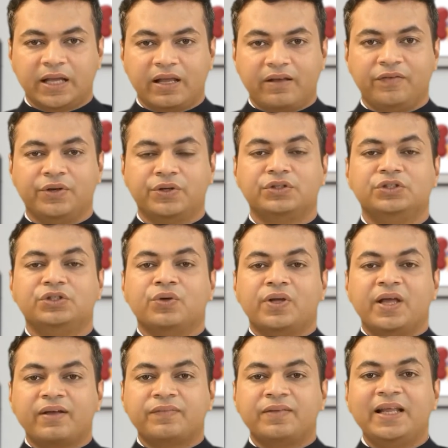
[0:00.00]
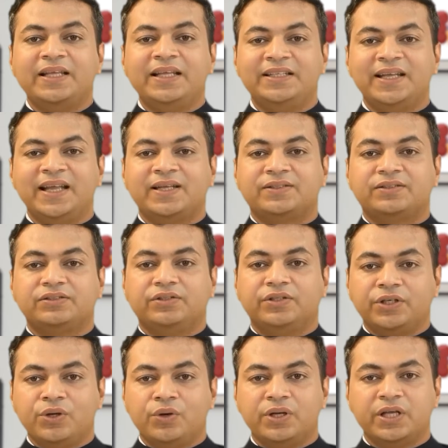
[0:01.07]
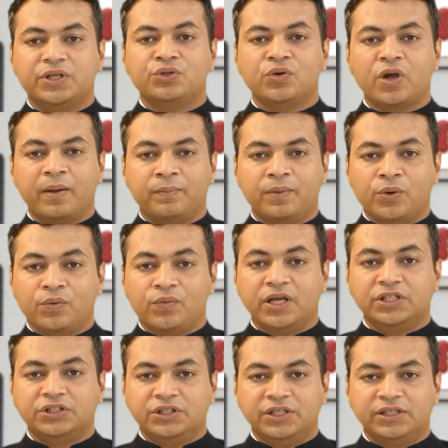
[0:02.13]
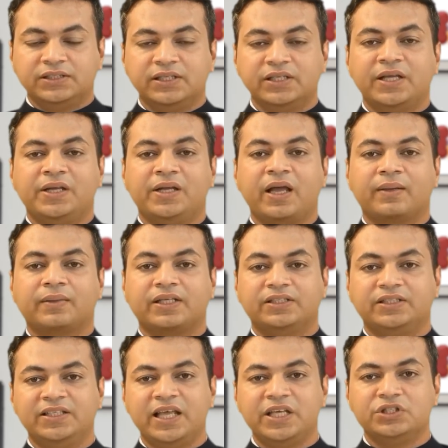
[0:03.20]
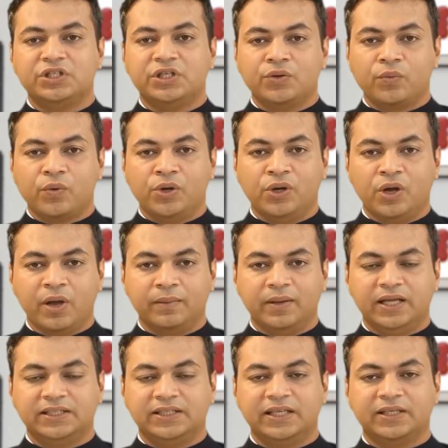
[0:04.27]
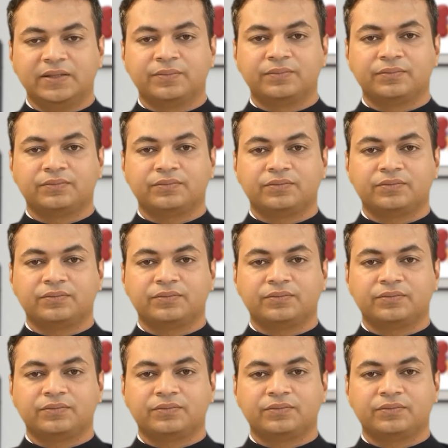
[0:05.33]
If you still have any doubts, you can drop your questions in the comments section or call my team.